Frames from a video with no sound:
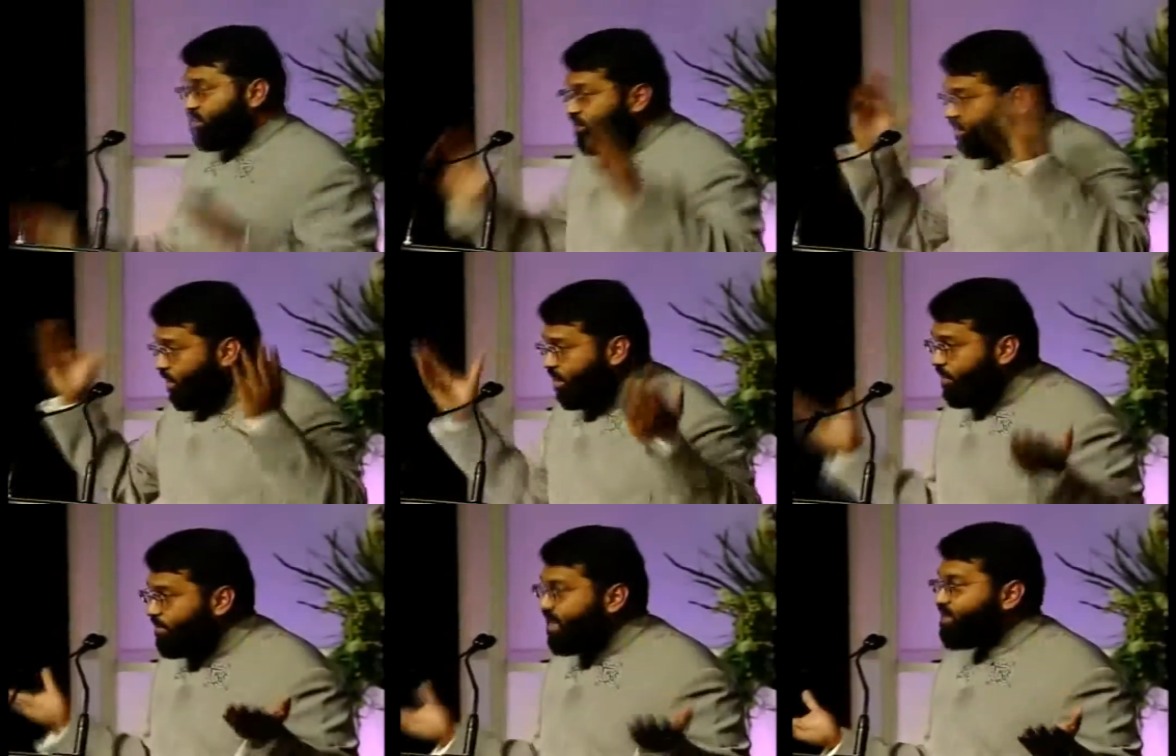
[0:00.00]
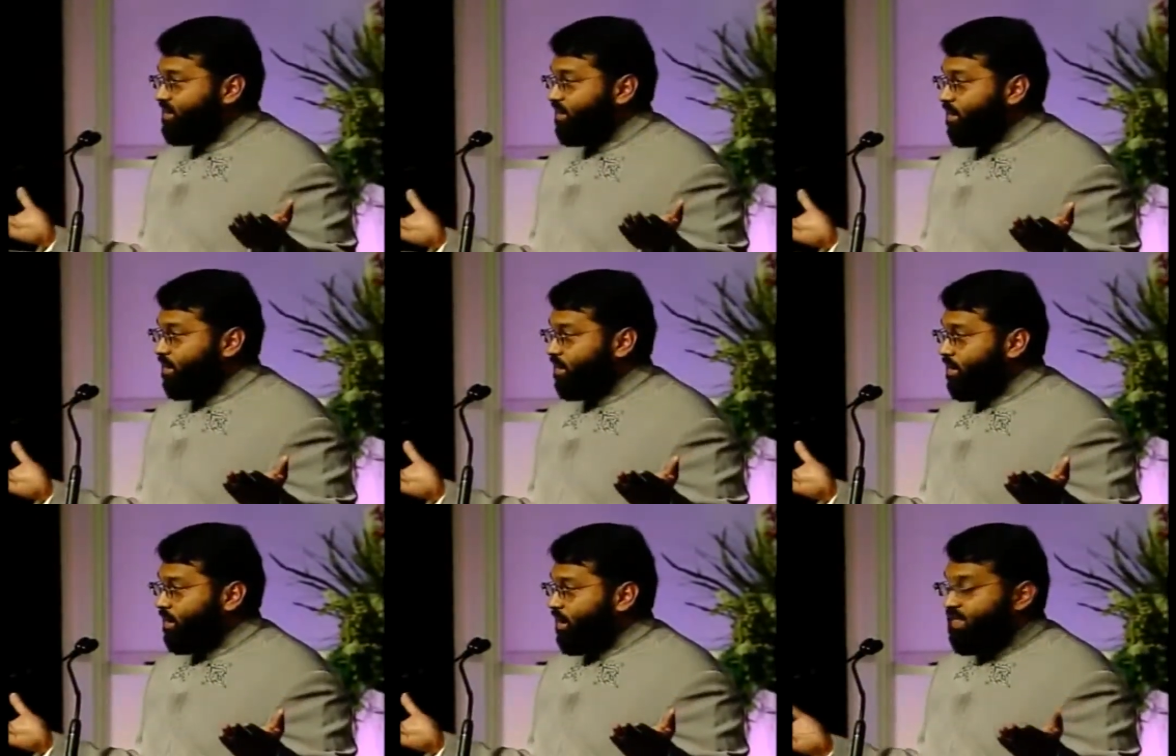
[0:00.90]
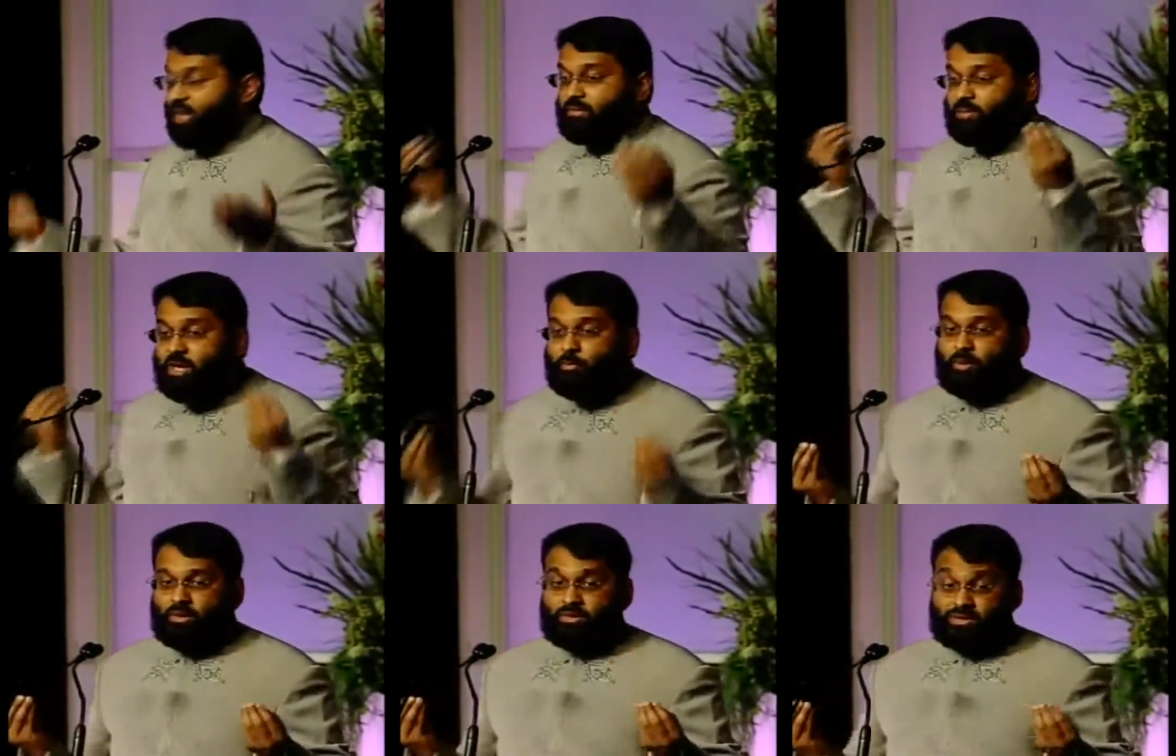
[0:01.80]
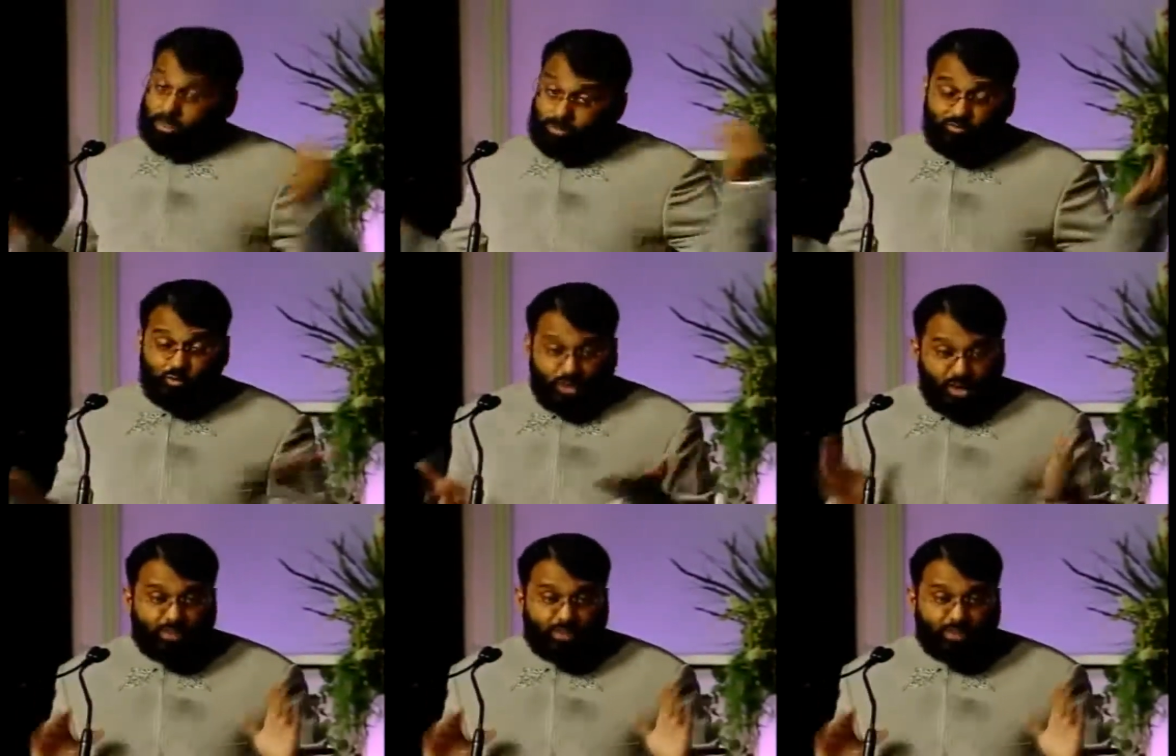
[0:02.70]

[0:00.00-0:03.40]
Is it not amazing that people, some of whom